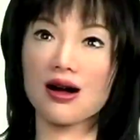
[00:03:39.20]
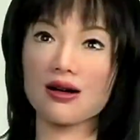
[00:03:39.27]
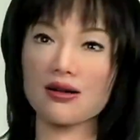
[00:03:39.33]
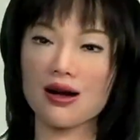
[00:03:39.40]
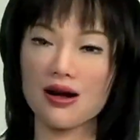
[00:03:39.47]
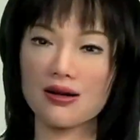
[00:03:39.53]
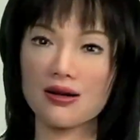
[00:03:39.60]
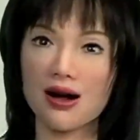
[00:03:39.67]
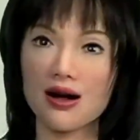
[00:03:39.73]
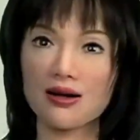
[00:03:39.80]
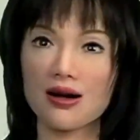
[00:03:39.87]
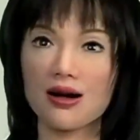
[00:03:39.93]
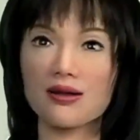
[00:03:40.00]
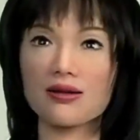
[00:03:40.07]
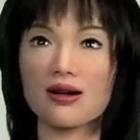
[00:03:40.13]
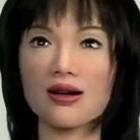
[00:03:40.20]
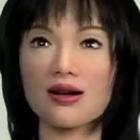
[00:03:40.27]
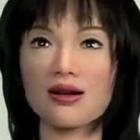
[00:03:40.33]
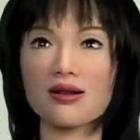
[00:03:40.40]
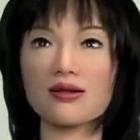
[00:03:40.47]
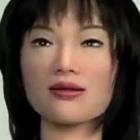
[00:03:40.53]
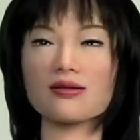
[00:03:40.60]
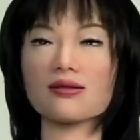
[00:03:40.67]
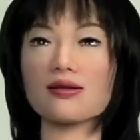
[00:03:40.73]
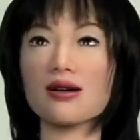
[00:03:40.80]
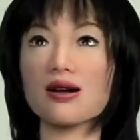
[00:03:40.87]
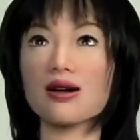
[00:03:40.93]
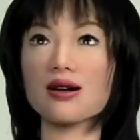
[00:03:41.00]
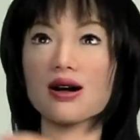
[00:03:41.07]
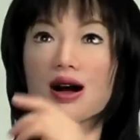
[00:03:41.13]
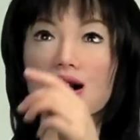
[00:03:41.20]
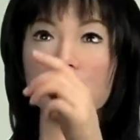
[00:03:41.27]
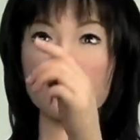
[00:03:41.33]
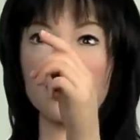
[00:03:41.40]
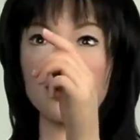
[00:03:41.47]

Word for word: It is recommended for theatrical use.